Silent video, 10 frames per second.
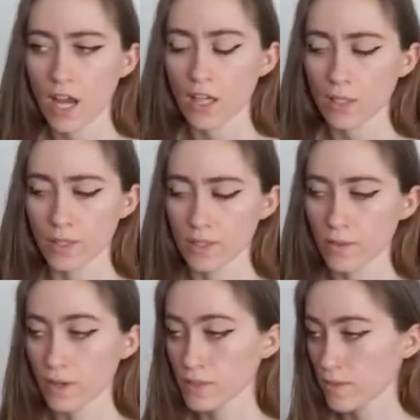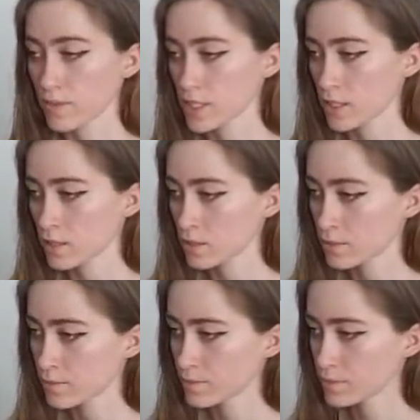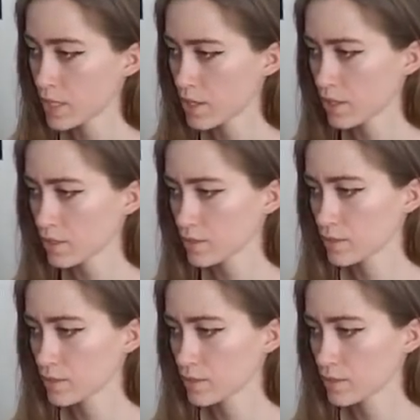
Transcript: I only went when I was 17. I think.